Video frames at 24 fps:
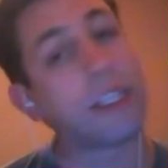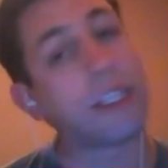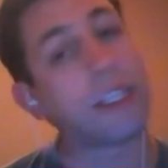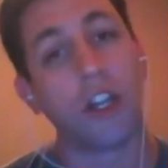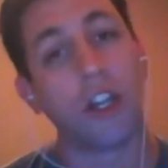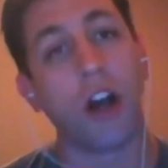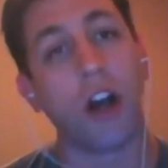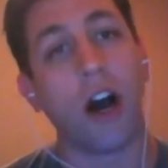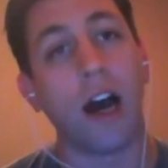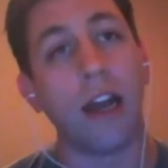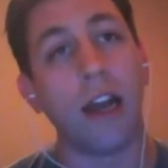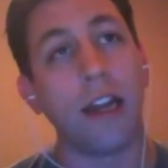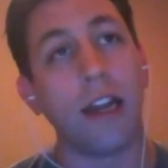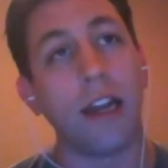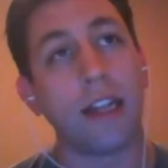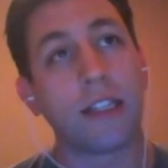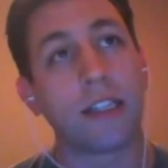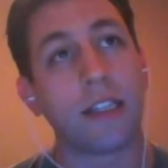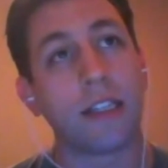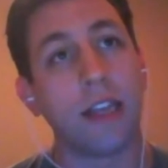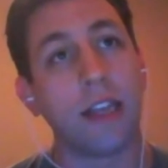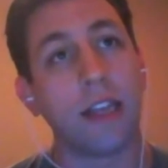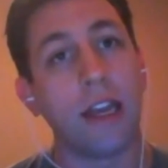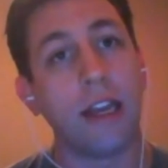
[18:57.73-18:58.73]
not.
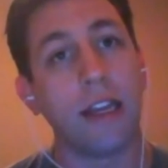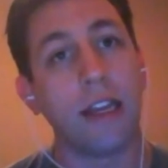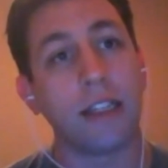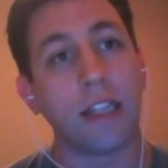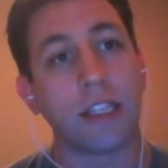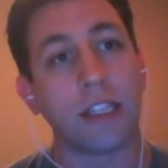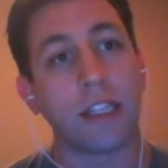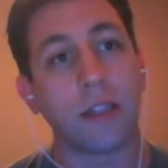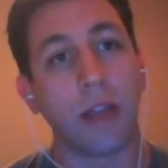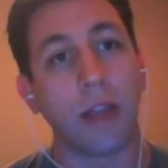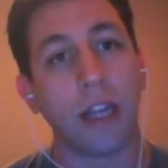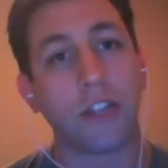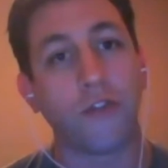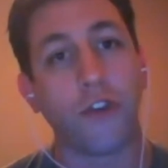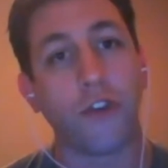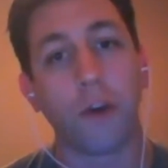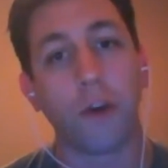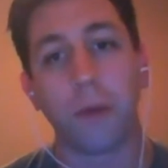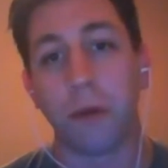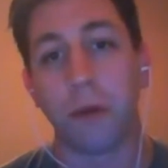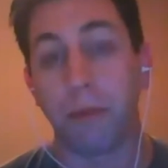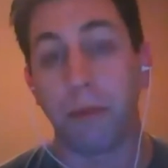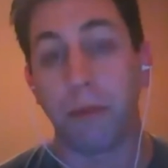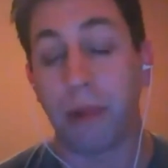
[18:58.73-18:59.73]
It's
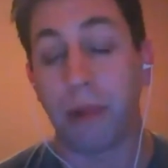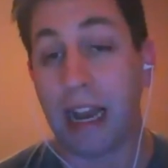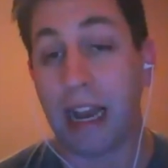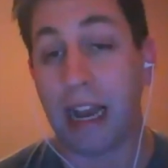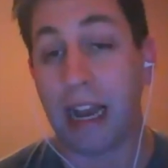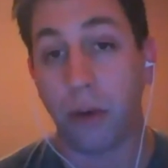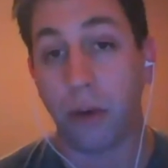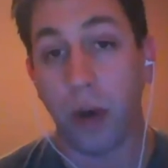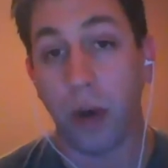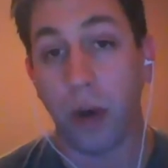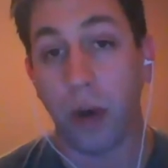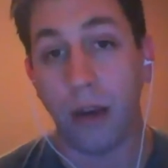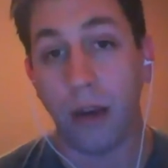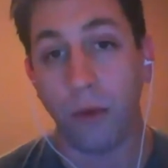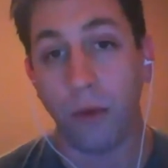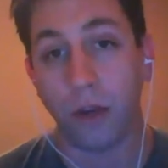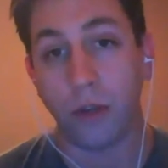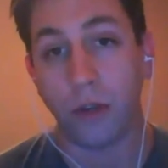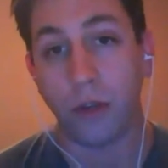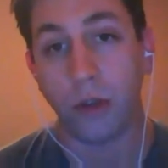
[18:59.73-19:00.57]
filmed in black and white, which